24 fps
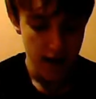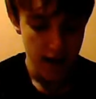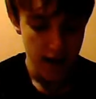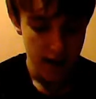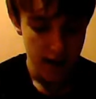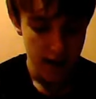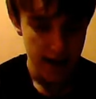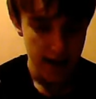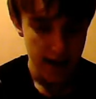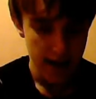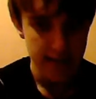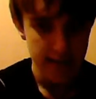
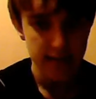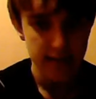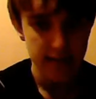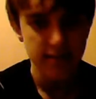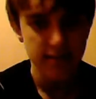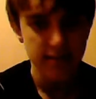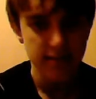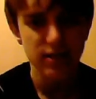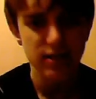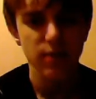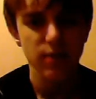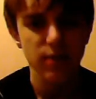And this
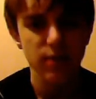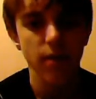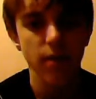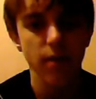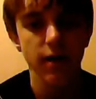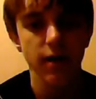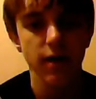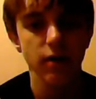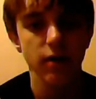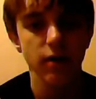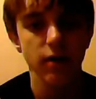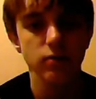time I'm
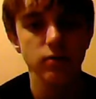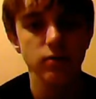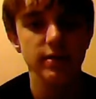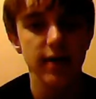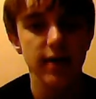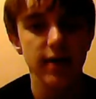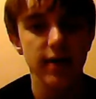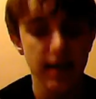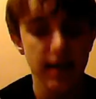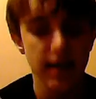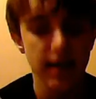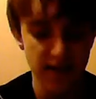here with
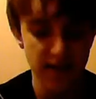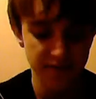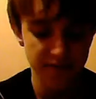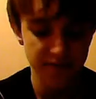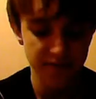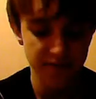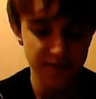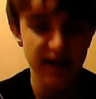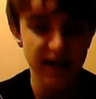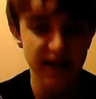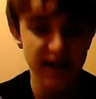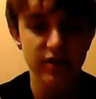a
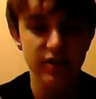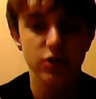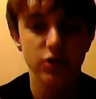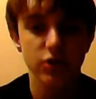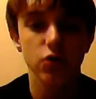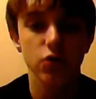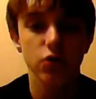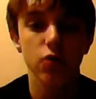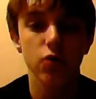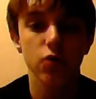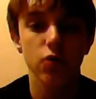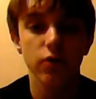fan
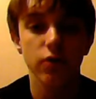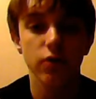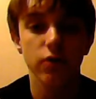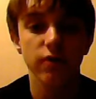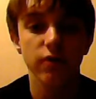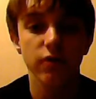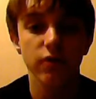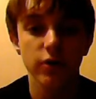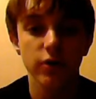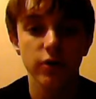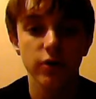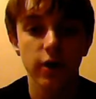tutorial for
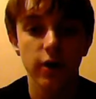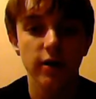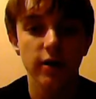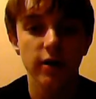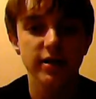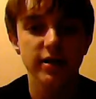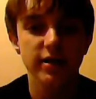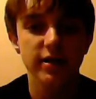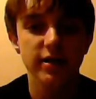you guys.